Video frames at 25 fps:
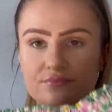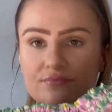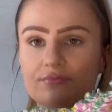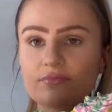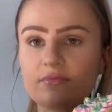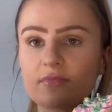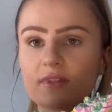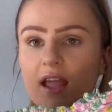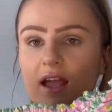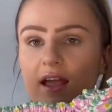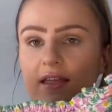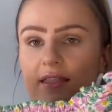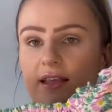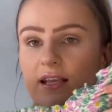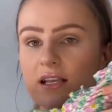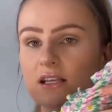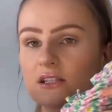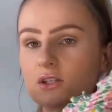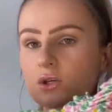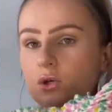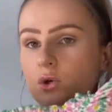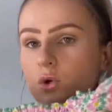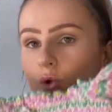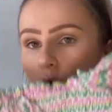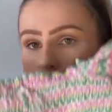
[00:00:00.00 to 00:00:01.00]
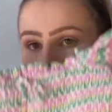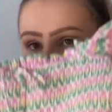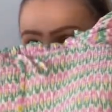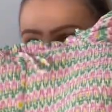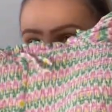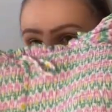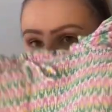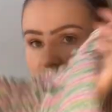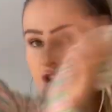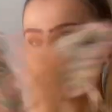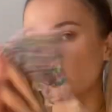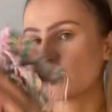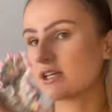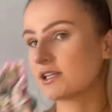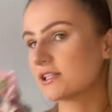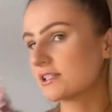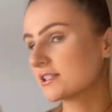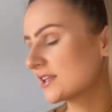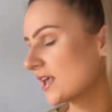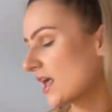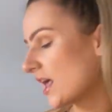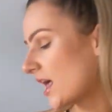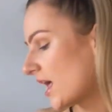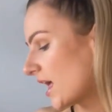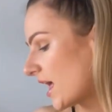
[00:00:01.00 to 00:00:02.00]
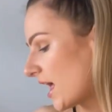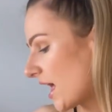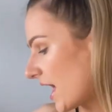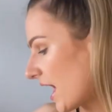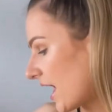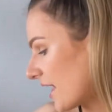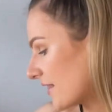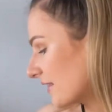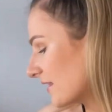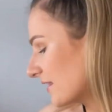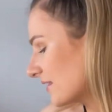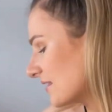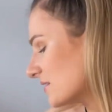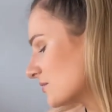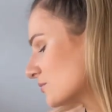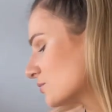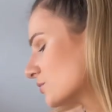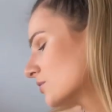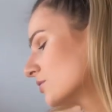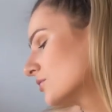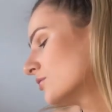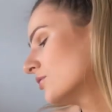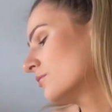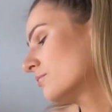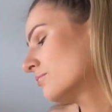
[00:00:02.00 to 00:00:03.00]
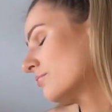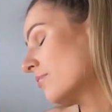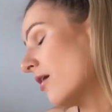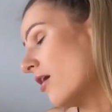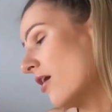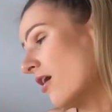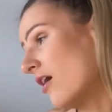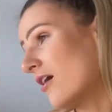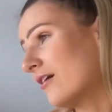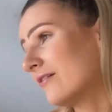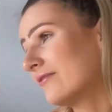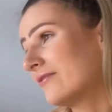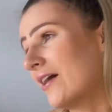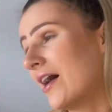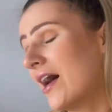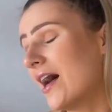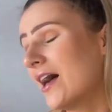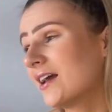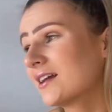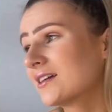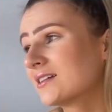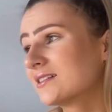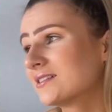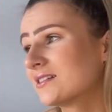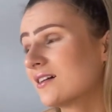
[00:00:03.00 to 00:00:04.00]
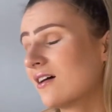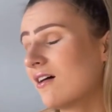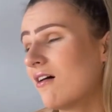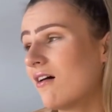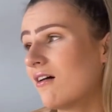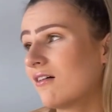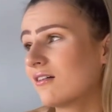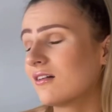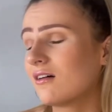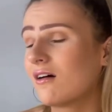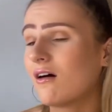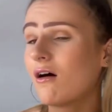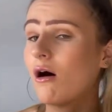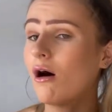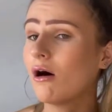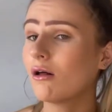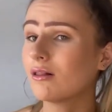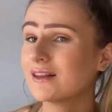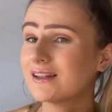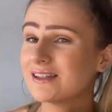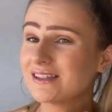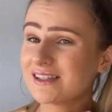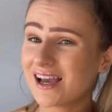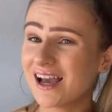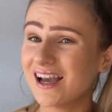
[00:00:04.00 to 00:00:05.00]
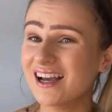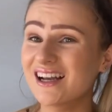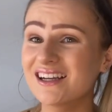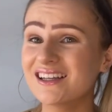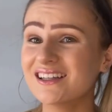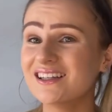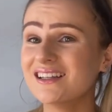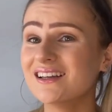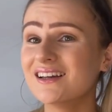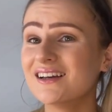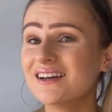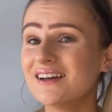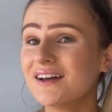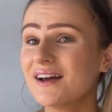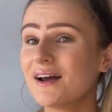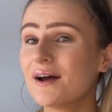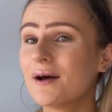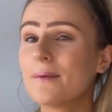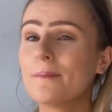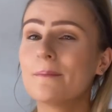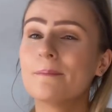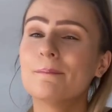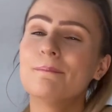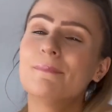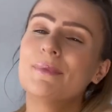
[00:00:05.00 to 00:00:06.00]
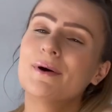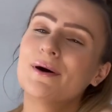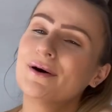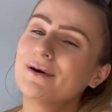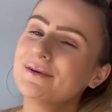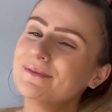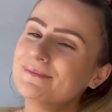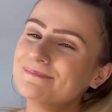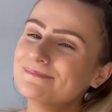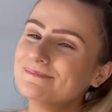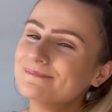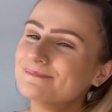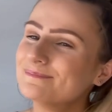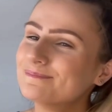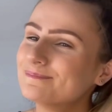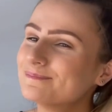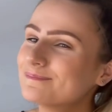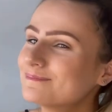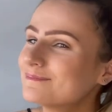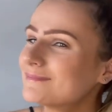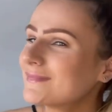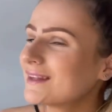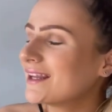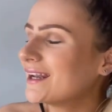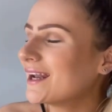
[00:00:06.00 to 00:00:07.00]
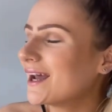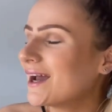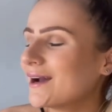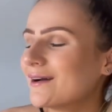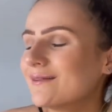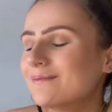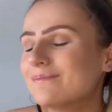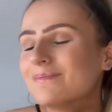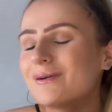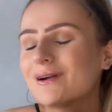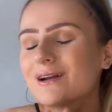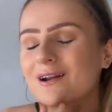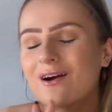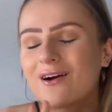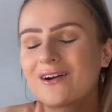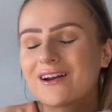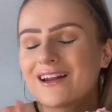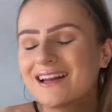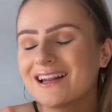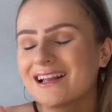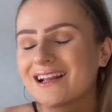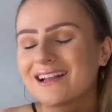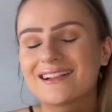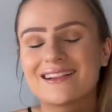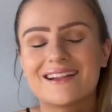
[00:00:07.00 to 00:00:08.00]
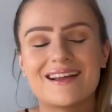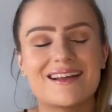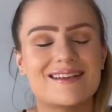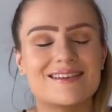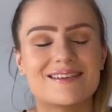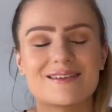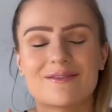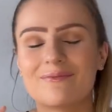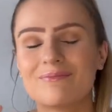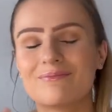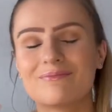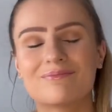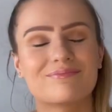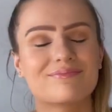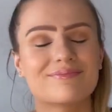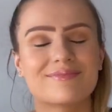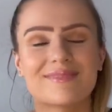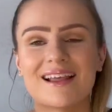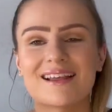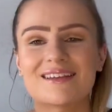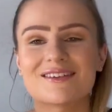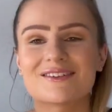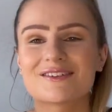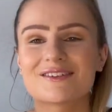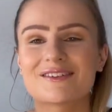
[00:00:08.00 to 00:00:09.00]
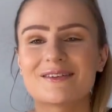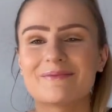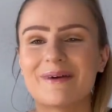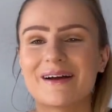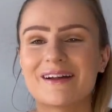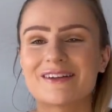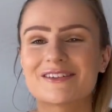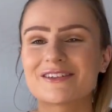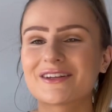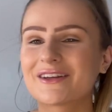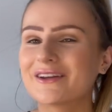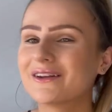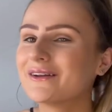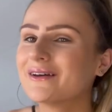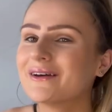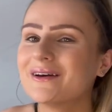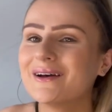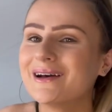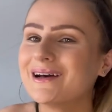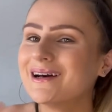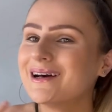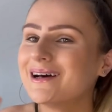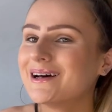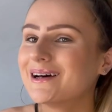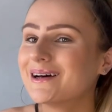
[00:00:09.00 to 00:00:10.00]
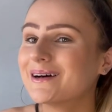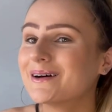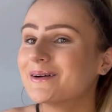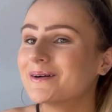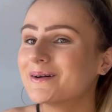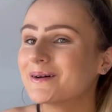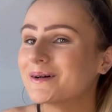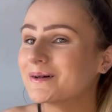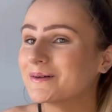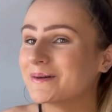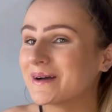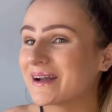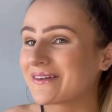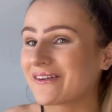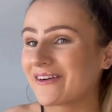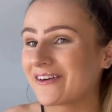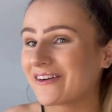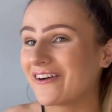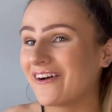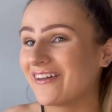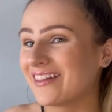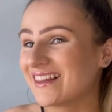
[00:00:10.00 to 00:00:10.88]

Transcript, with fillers: I think it's gorgeous. I think this would have looked perfect on holiday, but you know, put it on in England. Let's just imagine we are on holiday.